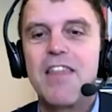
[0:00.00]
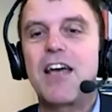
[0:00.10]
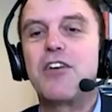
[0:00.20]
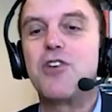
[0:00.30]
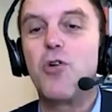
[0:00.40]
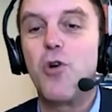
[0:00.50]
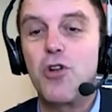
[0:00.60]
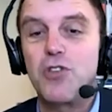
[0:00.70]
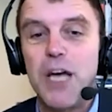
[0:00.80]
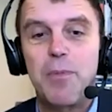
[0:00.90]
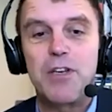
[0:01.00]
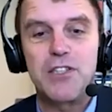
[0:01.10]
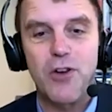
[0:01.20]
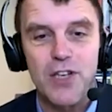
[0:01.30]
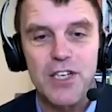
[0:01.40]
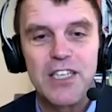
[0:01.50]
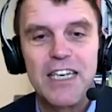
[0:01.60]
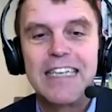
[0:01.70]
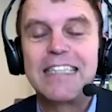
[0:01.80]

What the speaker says: Thank you to all your Japanese colleagues.